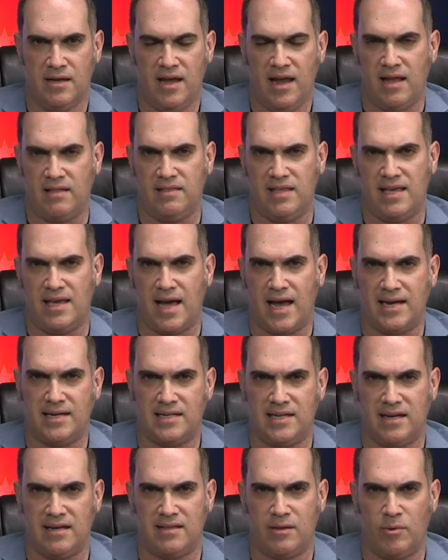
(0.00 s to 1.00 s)
And the
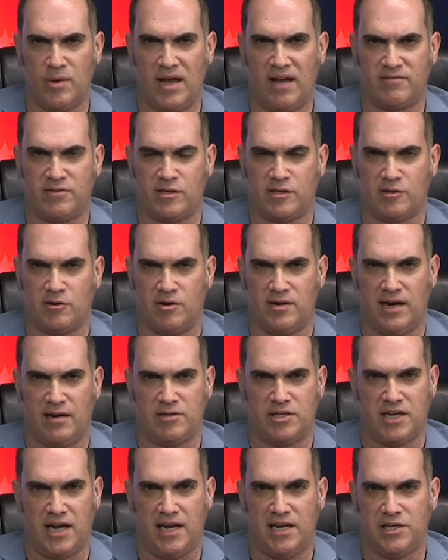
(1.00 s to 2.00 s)
idea that we have to start now
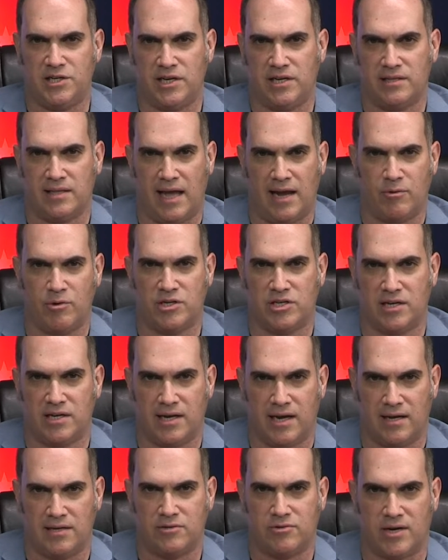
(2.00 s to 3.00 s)
changing language
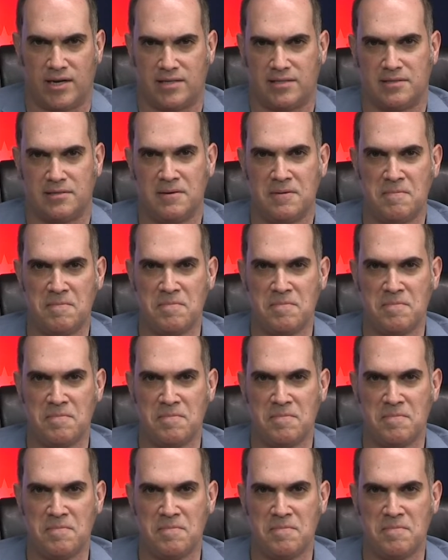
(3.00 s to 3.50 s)
in contracts,